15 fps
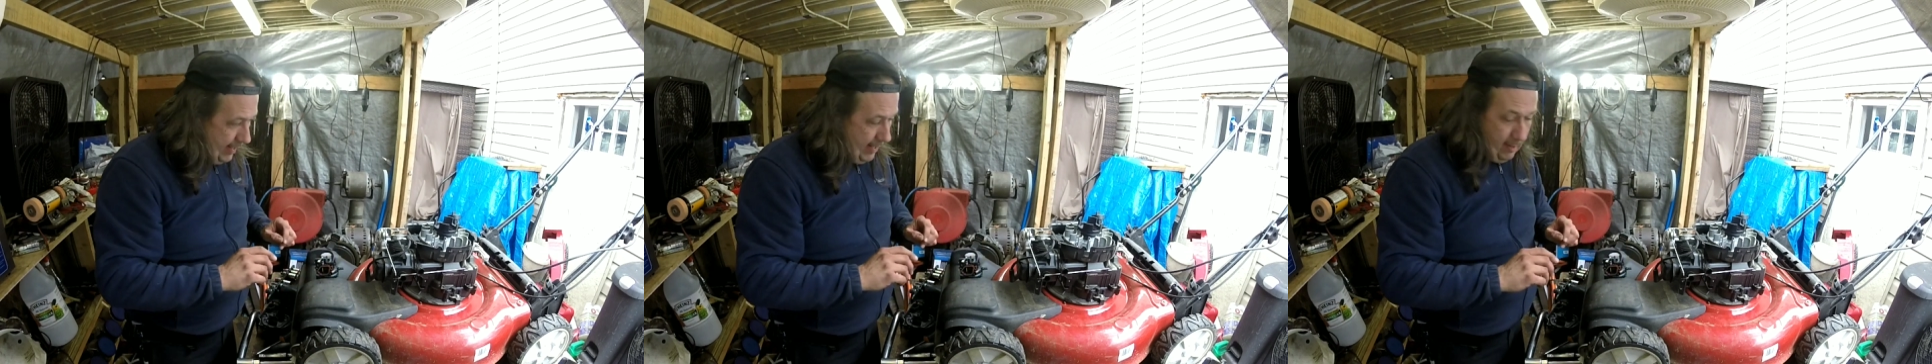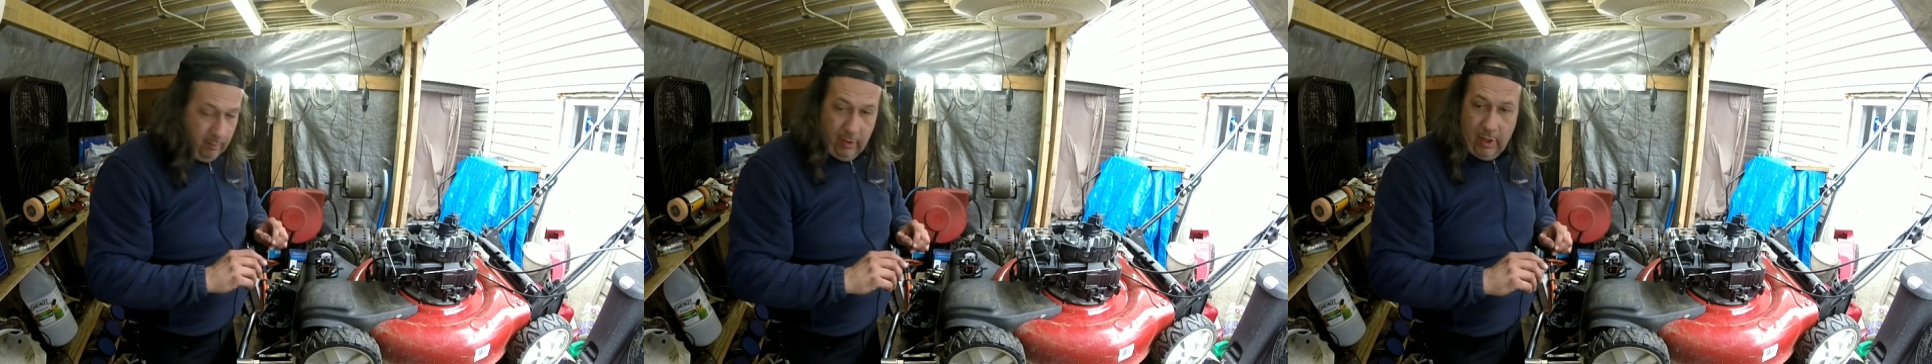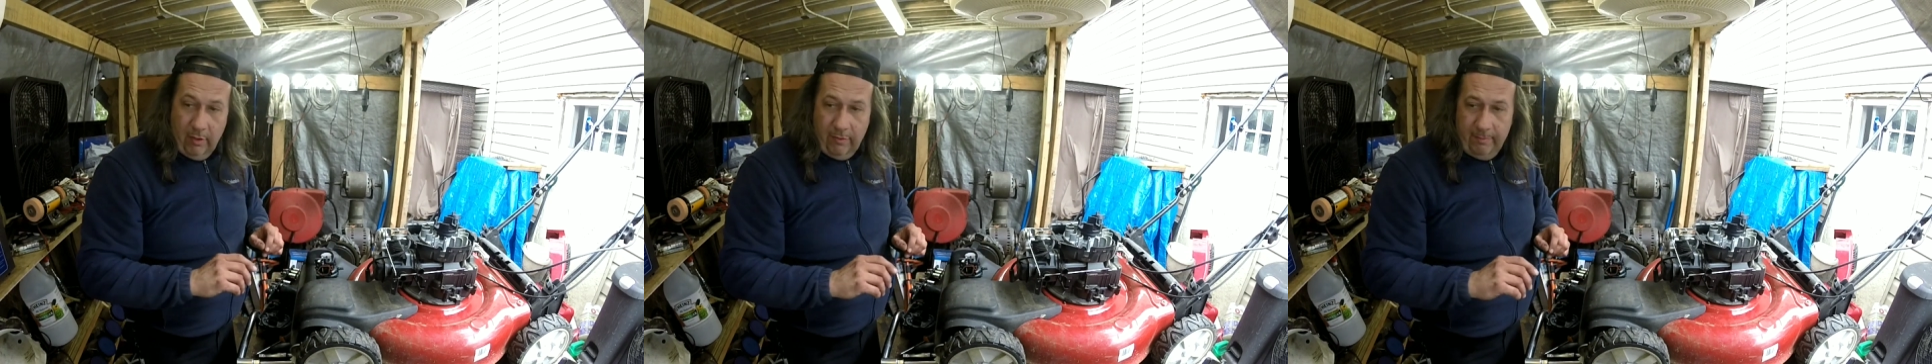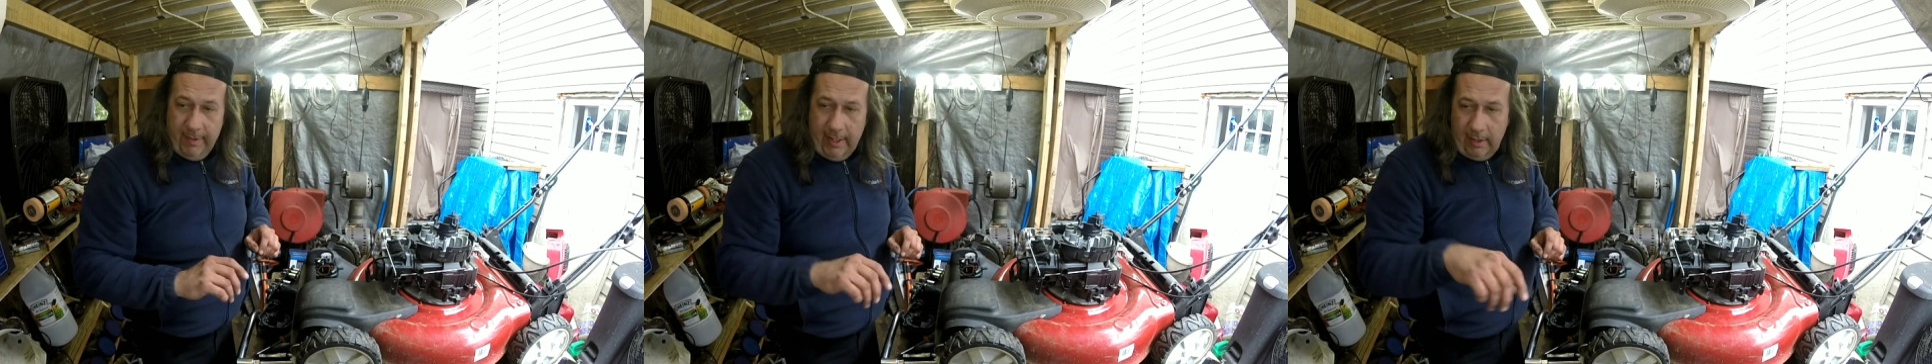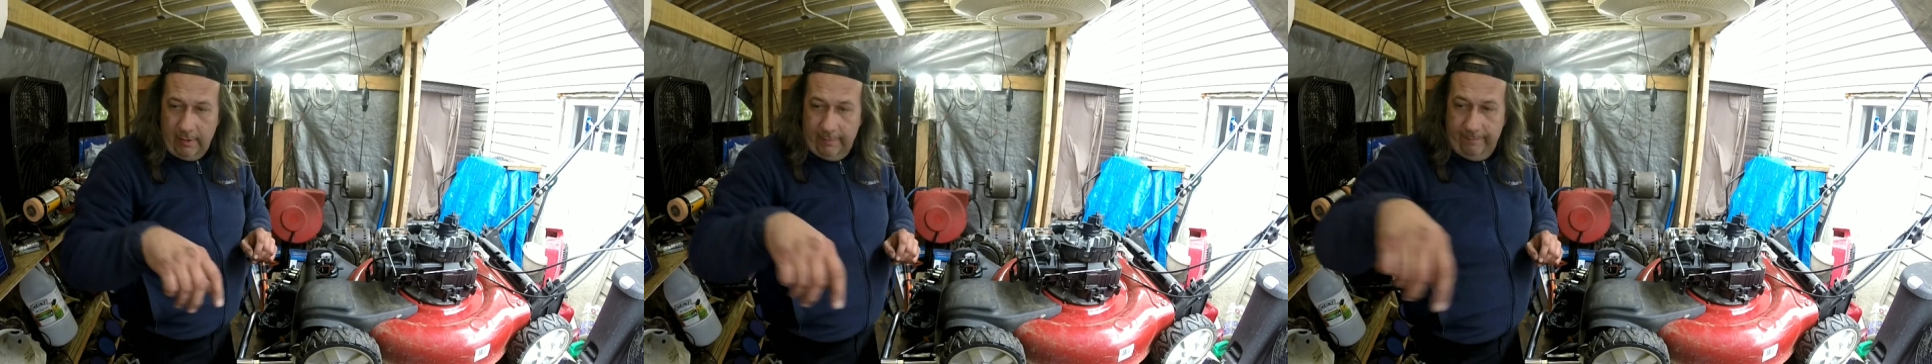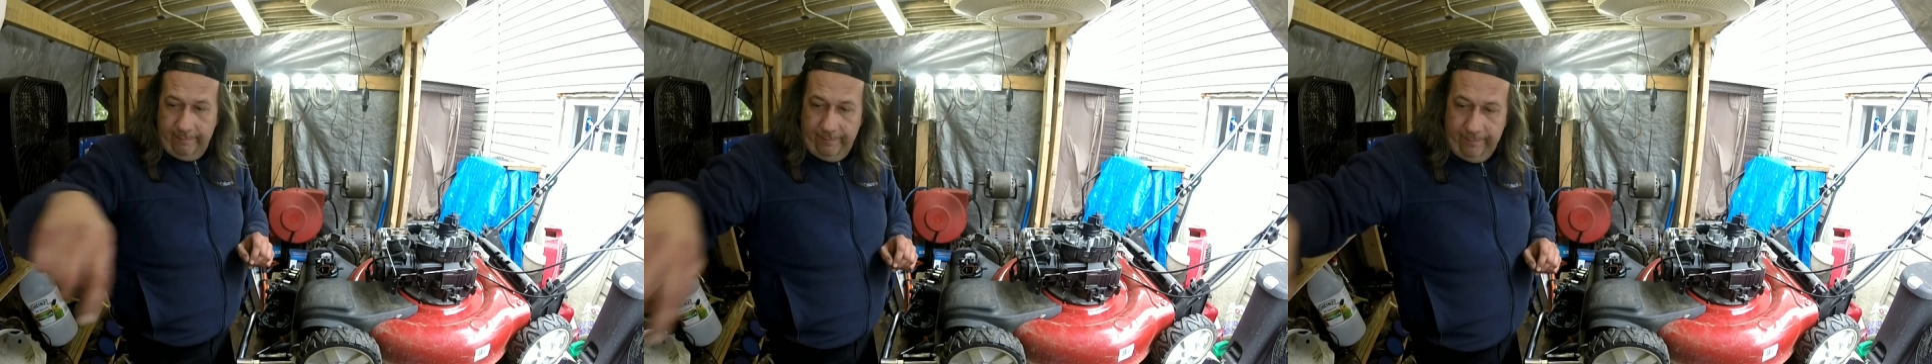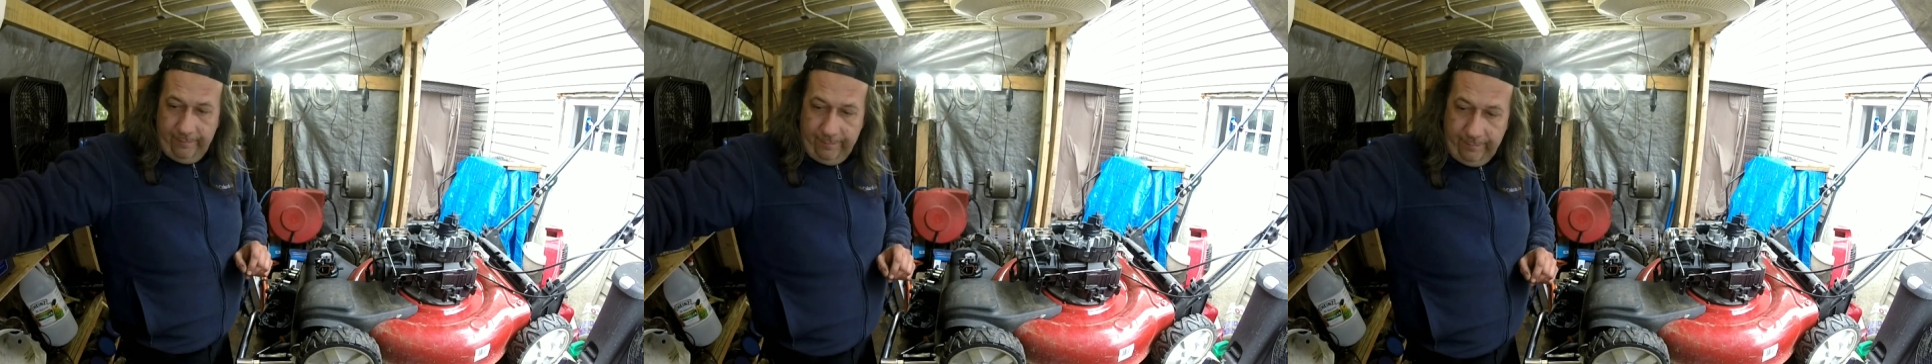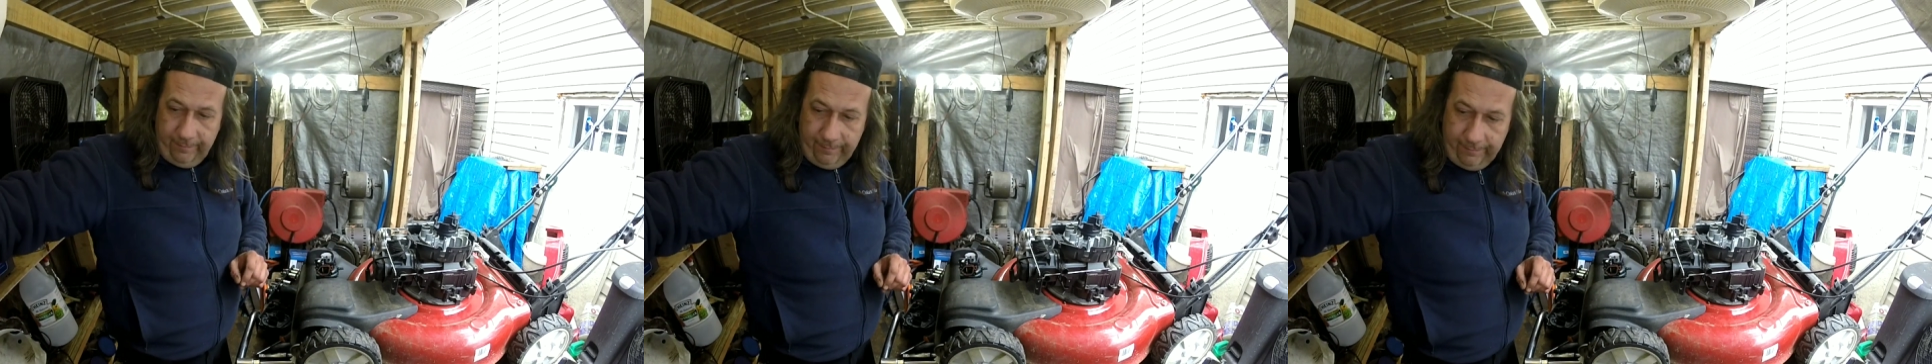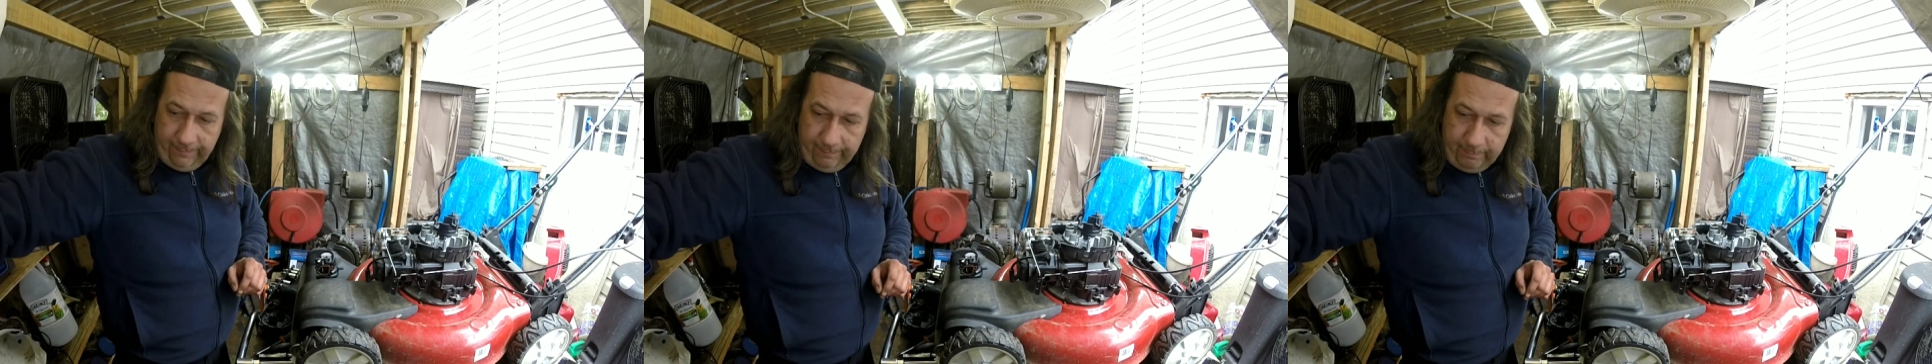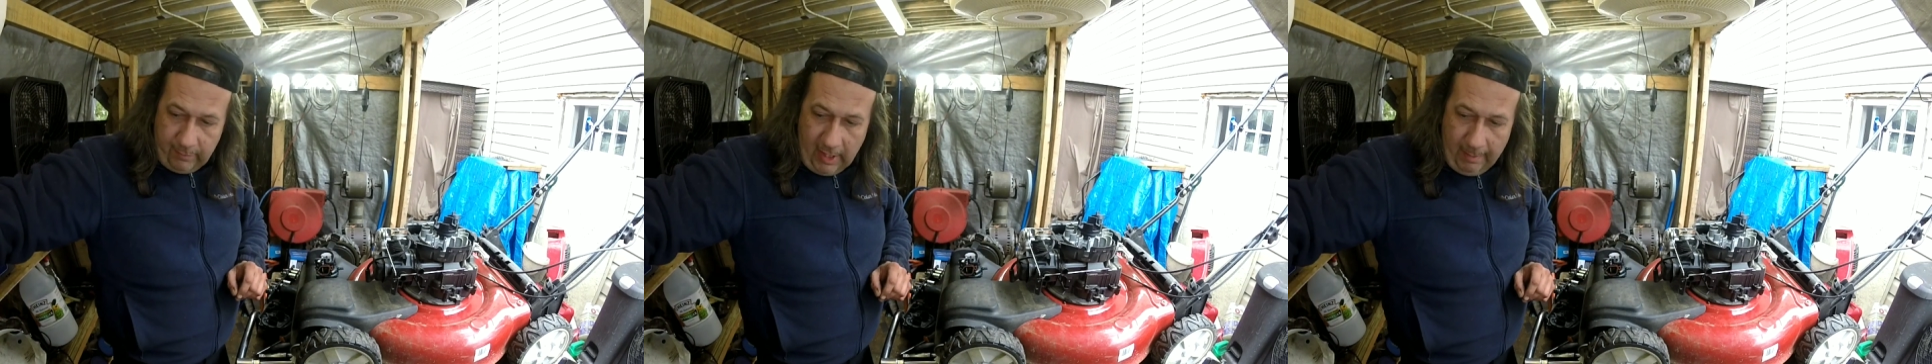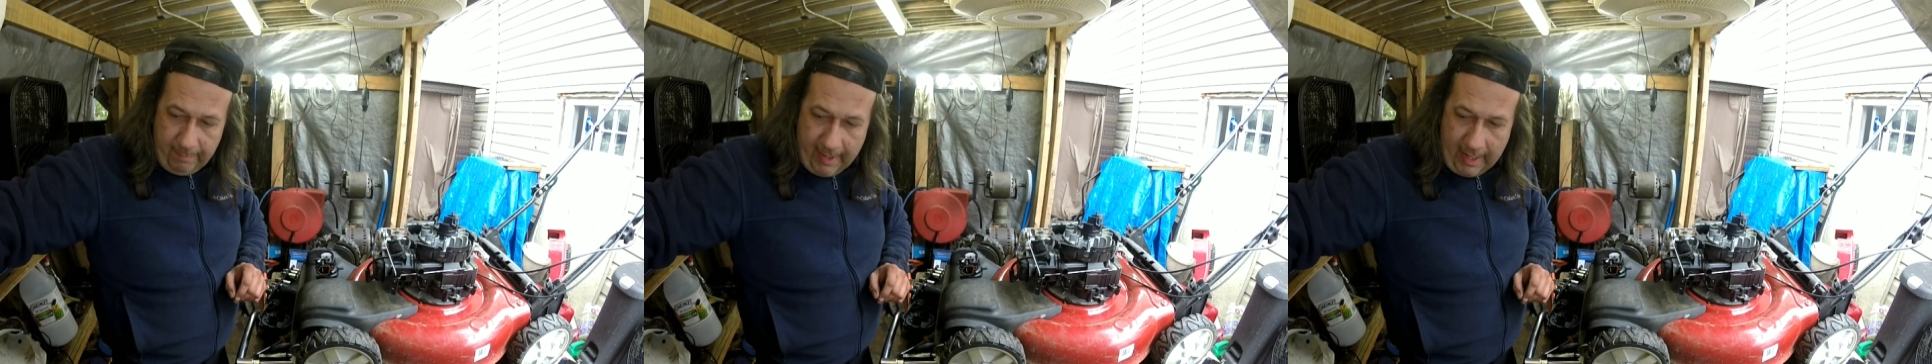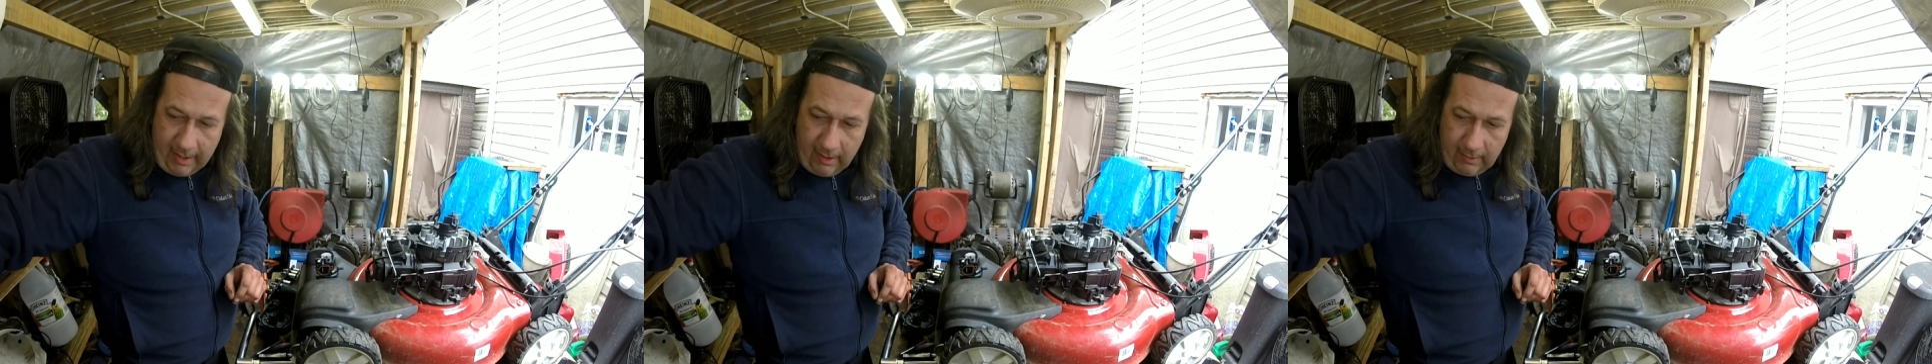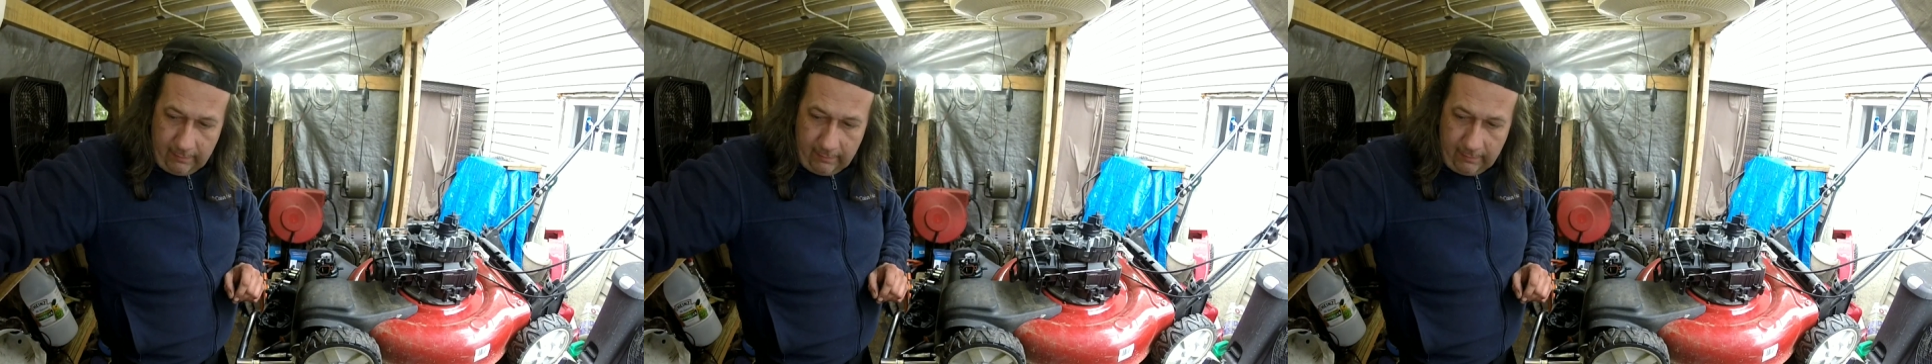and we'll go from there. Right back.